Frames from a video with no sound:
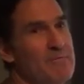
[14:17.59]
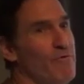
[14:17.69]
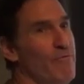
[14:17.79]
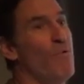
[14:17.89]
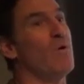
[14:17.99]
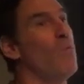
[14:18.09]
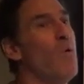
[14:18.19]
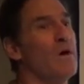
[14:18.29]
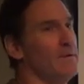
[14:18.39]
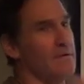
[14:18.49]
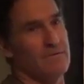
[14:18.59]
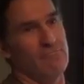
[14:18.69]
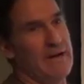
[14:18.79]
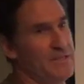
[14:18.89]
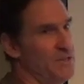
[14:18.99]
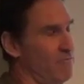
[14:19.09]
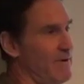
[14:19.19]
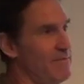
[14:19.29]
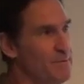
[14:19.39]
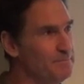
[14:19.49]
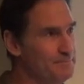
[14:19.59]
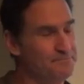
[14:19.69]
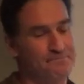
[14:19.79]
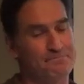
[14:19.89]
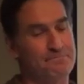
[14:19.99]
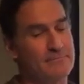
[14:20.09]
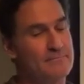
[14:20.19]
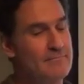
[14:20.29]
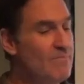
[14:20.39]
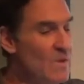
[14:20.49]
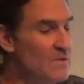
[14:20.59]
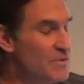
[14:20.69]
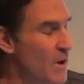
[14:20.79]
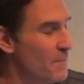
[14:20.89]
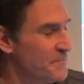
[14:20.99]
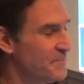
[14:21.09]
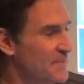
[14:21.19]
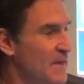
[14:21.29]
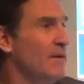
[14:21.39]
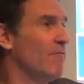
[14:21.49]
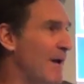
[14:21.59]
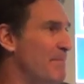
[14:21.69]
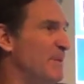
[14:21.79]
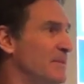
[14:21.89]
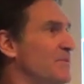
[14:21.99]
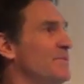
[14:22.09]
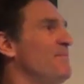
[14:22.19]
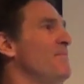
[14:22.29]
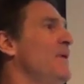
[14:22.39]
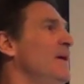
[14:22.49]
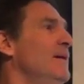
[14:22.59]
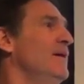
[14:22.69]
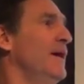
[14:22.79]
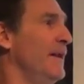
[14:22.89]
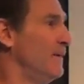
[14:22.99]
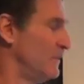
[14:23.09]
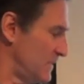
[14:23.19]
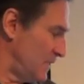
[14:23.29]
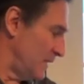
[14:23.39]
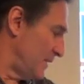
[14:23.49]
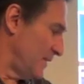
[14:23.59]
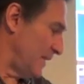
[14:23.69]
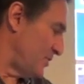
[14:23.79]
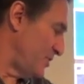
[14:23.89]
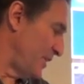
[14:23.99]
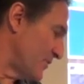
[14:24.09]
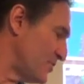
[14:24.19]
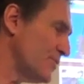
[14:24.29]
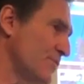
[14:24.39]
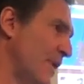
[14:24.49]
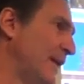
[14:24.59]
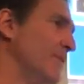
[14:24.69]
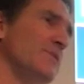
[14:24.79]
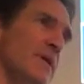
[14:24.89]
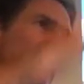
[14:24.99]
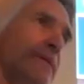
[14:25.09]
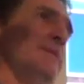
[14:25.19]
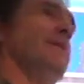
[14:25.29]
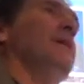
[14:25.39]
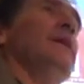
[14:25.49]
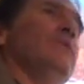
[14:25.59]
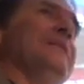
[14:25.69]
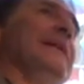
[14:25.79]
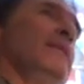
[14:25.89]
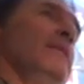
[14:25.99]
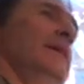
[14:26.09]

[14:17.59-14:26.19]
number four water raging river. So, rapids. And it was a, a sheer straight, it was, a, it was like